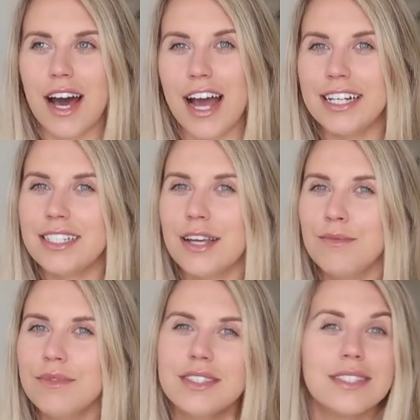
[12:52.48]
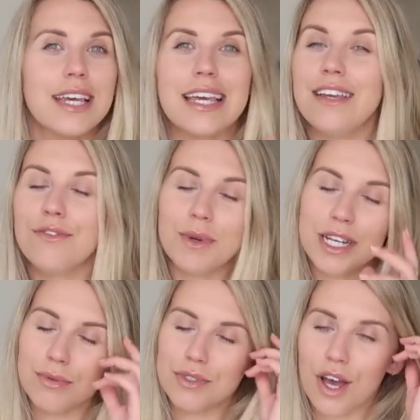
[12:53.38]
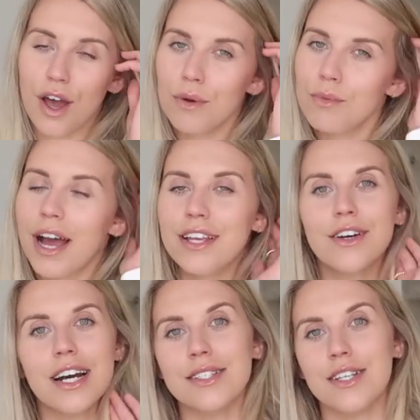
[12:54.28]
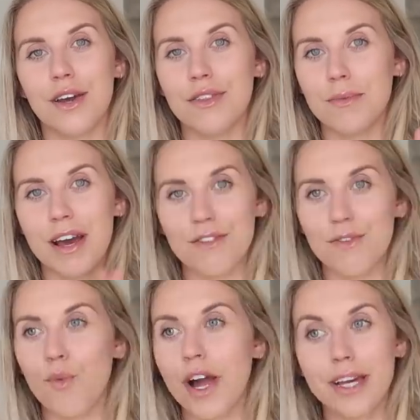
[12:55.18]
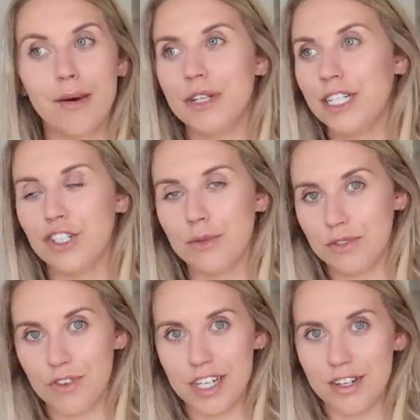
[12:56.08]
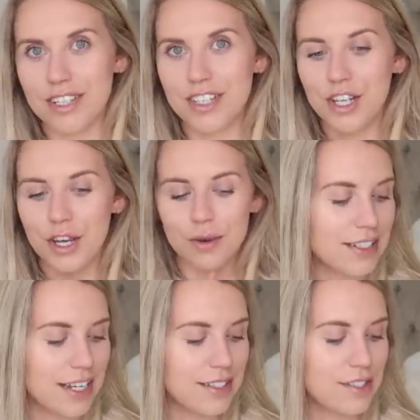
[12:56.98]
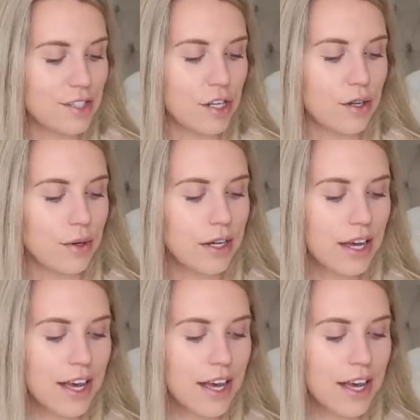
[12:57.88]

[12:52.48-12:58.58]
items even when it comes to homeware you guys know the amount of white company dupes videos I do it's nice to